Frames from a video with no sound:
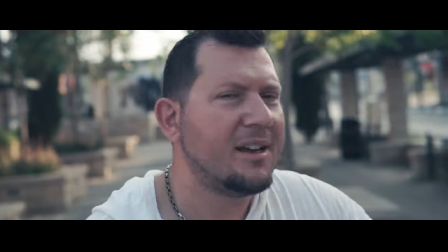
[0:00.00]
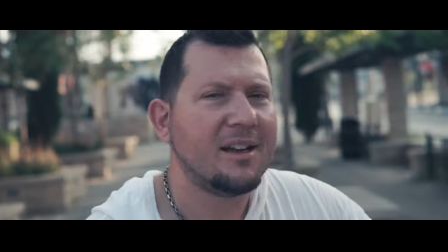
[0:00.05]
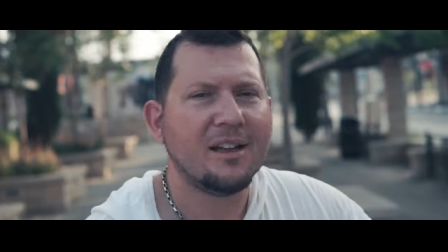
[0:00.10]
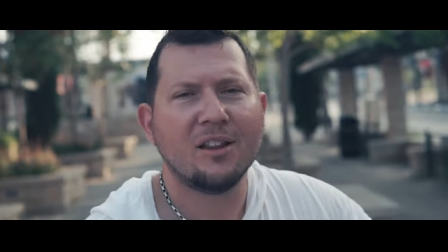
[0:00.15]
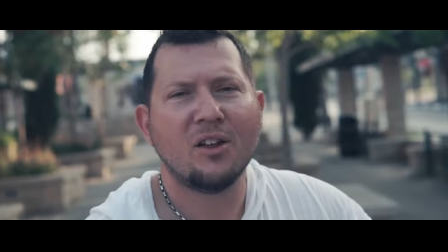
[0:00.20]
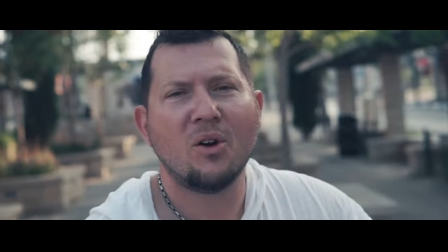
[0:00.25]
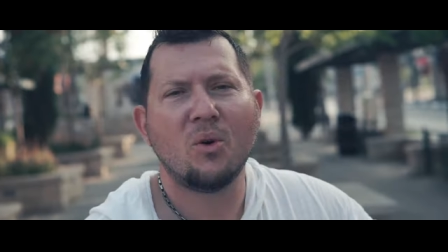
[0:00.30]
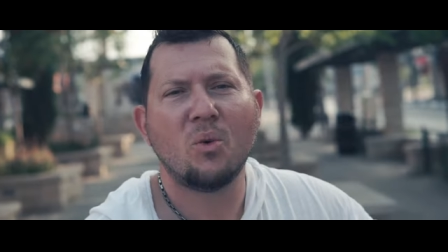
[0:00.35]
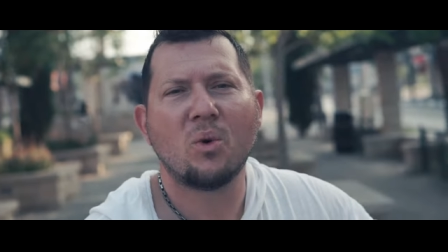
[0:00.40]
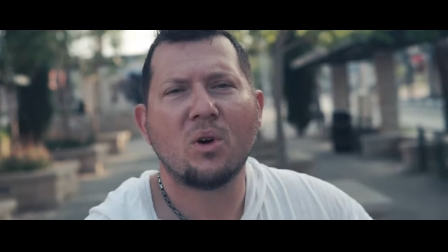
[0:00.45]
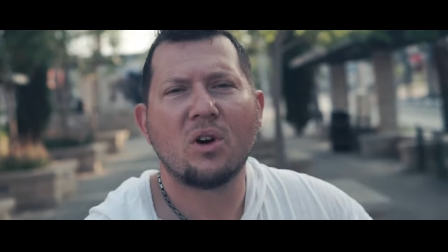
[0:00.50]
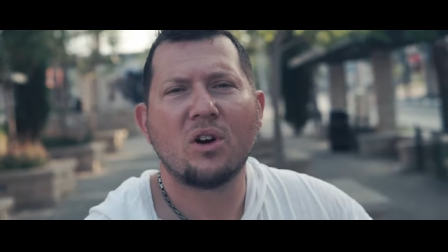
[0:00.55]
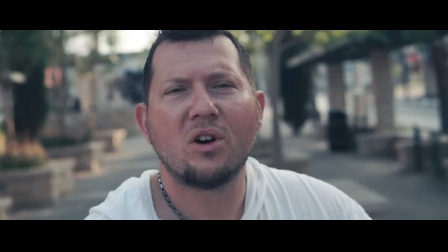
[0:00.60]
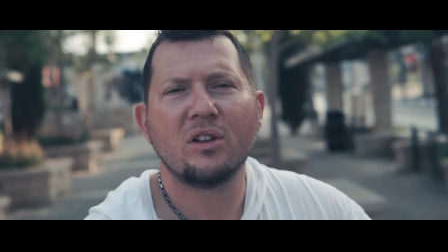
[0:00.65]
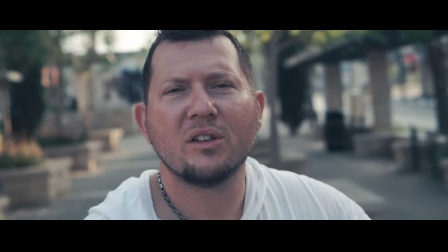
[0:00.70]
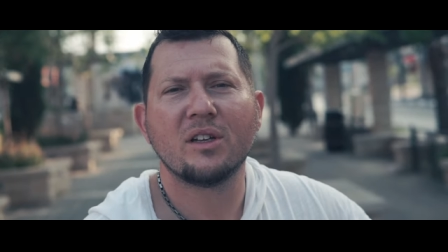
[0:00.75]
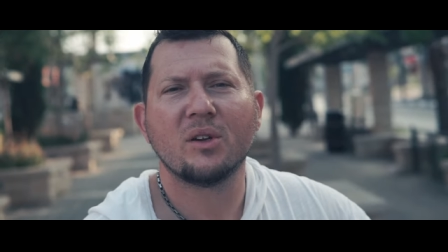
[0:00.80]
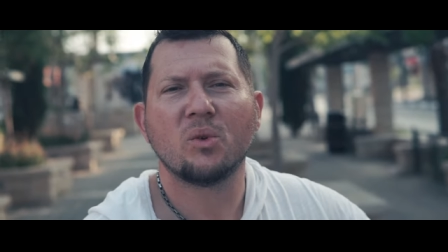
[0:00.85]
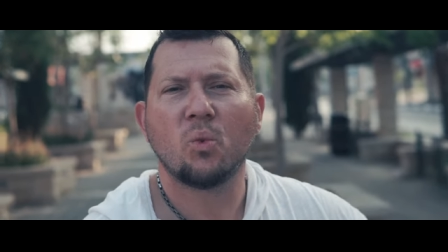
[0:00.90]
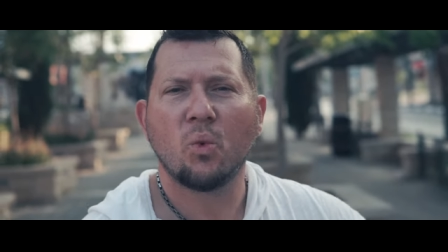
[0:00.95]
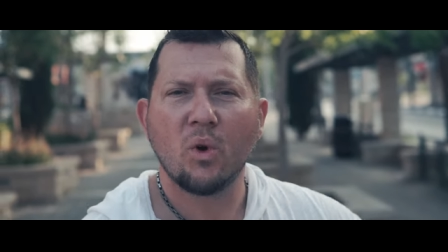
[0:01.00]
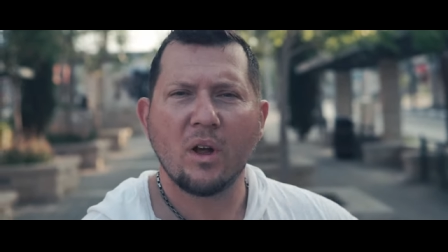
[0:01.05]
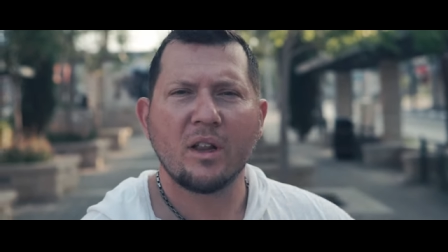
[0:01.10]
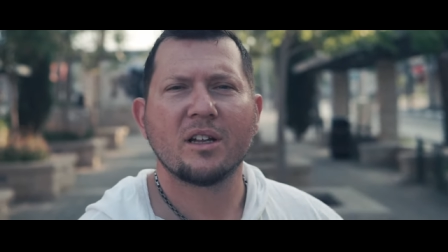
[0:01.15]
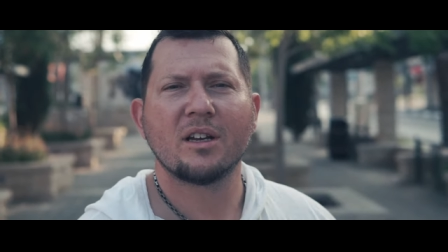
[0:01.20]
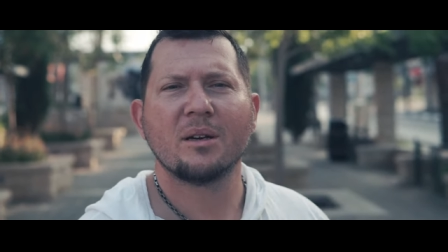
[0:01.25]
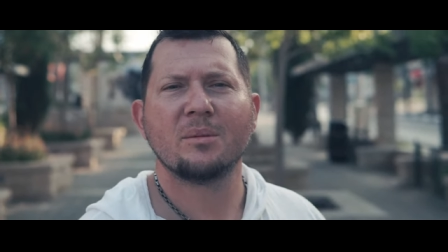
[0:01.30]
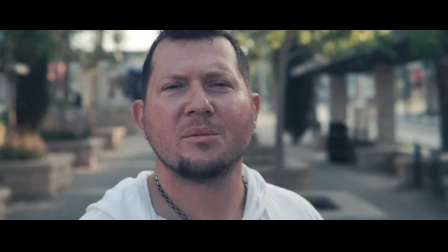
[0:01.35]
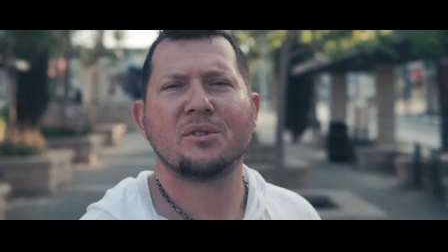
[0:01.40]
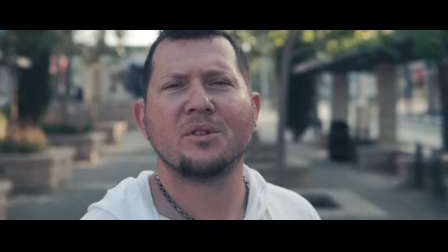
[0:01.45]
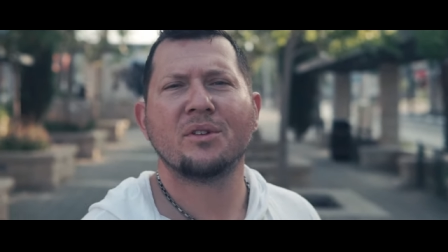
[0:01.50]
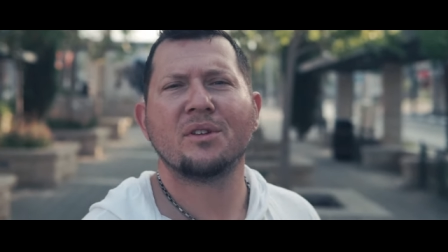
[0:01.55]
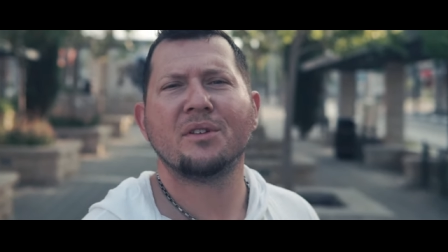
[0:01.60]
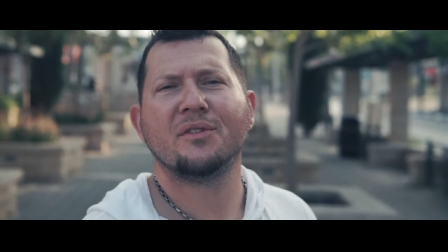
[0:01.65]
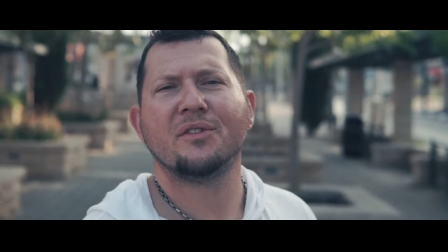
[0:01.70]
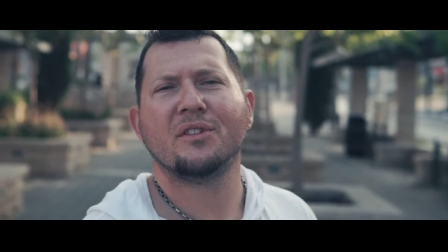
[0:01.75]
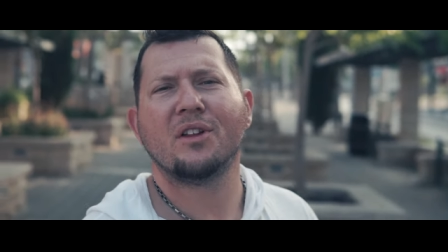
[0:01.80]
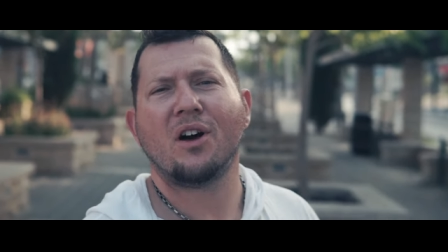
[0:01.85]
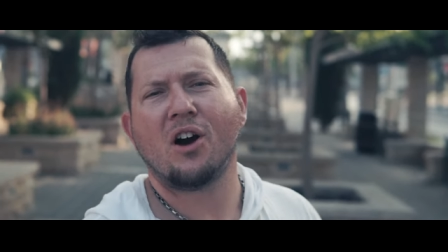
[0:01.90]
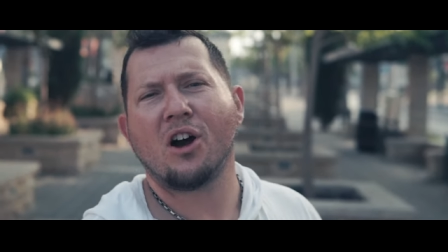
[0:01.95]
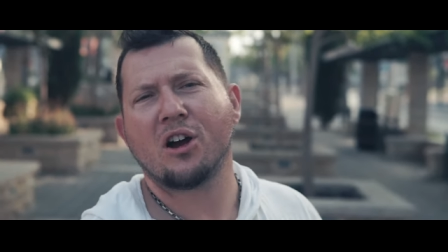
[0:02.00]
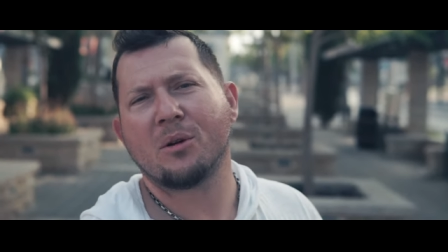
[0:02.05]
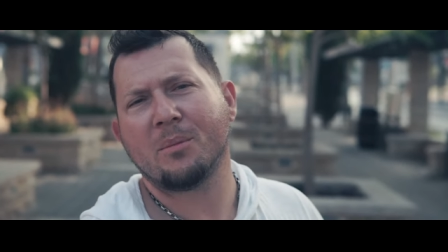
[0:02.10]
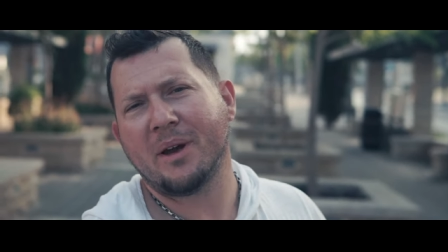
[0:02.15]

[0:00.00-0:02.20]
Hello world, and welcome to the vlog.